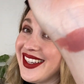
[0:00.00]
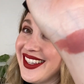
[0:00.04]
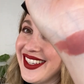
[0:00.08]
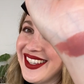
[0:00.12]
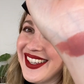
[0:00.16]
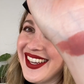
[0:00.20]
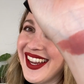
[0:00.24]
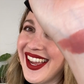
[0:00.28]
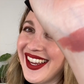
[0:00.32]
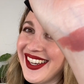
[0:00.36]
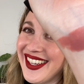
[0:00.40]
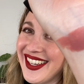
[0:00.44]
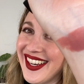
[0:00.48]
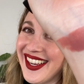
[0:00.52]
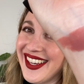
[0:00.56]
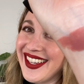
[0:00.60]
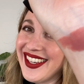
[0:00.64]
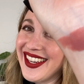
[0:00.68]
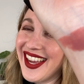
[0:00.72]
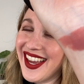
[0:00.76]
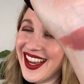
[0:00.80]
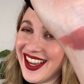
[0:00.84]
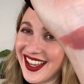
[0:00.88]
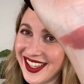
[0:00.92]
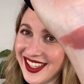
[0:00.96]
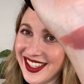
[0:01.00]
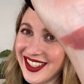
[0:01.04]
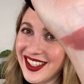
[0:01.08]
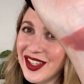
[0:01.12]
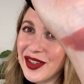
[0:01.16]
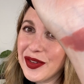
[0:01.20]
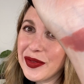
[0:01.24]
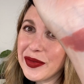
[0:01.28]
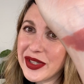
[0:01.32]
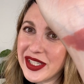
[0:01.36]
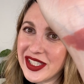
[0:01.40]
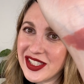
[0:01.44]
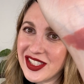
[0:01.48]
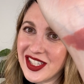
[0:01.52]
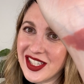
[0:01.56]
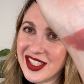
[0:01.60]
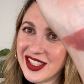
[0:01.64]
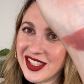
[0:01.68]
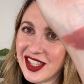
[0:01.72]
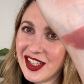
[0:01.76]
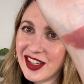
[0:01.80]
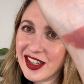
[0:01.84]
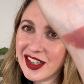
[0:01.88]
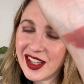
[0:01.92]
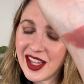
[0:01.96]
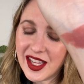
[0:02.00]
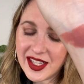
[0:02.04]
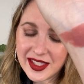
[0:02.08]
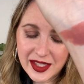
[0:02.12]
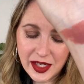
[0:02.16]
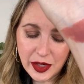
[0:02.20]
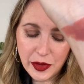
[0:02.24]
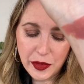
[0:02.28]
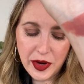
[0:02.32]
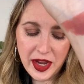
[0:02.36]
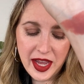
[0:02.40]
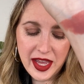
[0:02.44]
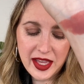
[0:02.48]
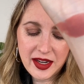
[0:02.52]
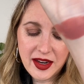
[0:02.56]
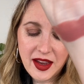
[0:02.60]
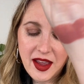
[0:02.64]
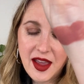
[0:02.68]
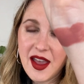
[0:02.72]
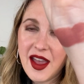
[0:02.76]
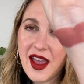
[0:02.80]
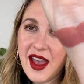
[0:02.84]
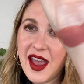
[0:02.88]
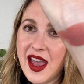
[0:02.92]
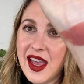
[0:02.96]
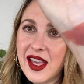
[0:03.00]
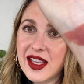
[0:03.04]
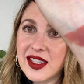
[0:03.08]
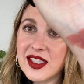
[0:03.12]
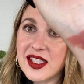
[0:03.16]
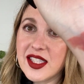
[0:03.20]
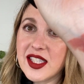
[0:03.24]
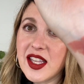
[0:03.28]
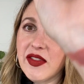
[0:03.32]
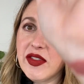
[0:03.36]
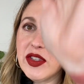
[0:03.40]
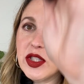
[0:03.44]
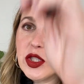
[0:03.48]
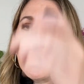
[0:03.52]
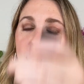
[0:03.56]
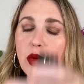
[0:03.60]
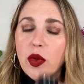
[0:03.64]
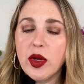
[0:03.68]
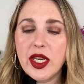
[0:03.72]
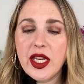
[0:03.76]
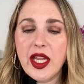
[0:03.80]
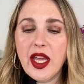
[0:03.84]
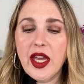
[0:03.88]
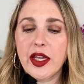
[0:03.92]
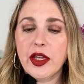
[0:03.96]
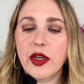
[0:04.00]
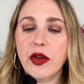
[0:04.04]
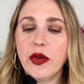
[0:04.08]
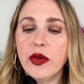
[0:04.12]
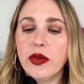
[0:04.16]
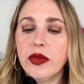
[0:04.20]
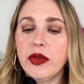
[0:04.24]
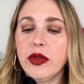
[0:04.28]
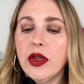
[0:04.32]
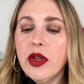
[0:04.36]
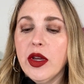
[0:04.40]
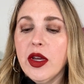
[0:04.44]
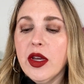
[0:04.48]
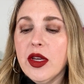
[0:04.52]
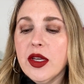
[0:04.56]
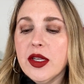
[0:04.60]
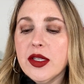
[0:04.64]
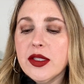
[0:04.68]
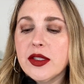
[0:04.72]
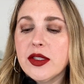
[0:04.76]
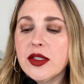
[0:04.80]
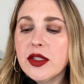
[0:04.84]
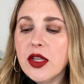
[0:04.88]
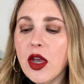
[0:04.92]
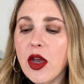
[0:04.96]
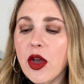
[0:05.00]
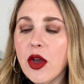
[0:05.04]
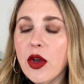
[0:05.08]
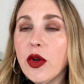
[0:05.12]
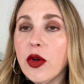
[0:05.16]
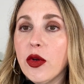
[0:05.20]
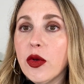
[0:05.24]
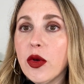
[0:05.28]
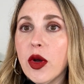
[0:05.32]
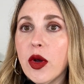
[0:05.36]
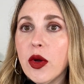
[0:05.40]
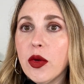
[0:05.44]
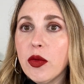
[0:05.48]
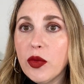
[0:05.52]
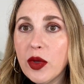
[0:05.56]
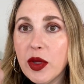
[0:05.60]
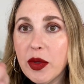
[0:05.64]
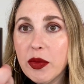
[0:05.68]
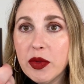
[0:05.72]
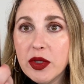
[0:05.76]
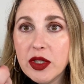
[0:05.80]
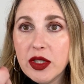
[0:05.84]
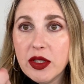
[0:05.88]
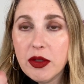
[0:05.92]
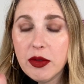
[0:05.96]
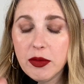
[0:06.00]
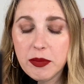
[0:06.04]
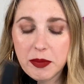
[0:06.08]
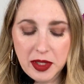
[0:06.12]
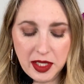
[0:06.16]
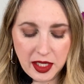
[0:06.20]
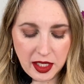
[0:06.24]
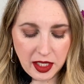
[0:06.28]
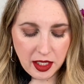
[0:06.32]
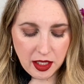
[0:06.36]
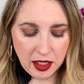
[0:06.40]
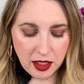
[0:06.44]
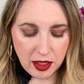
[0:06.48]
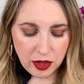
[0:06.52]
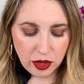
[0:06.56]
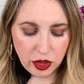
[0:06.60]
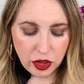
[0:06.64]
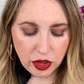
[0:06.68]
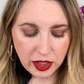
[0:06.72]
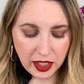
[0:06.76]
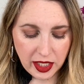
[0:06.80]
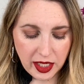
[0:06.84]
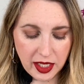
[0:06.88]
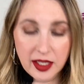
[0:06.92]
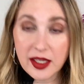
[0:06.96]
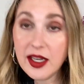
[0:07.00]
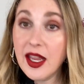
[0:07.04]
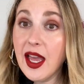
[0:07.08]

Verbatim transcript: nine ninety-nine, which is their classic red, and seven twenty Icon. So we will be looking